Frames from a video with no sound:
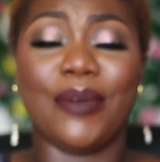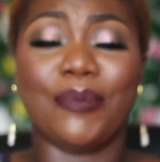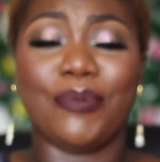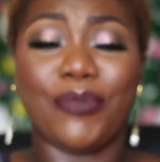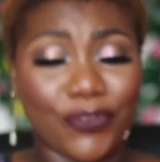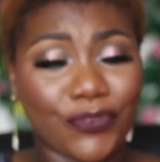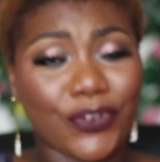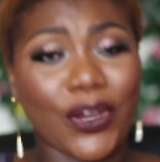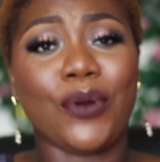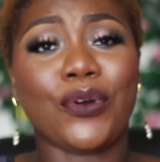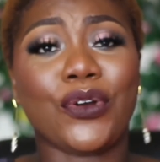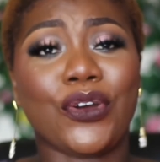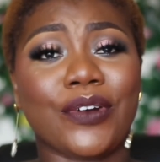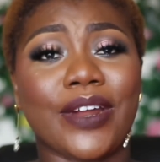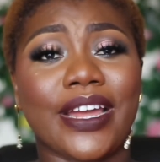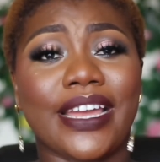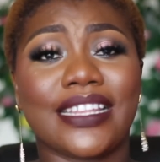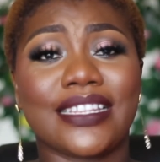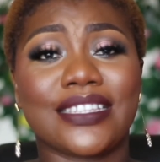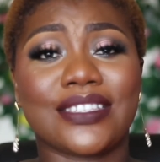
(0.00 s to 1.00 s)
Before we go
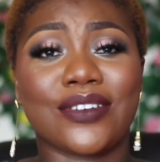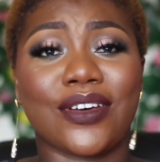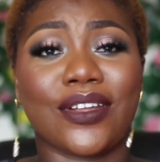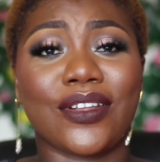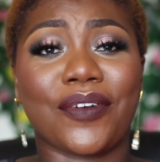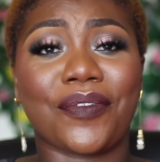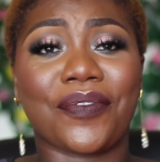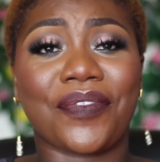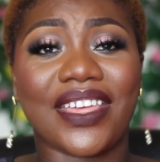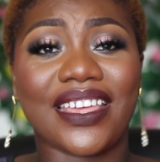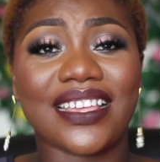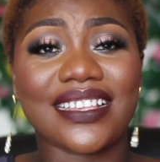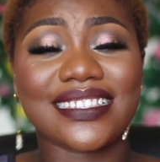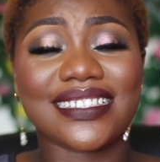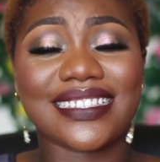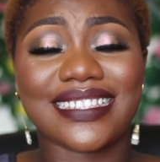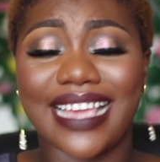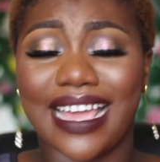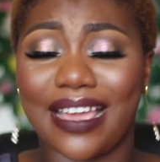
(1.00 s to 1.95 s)
right into all of this,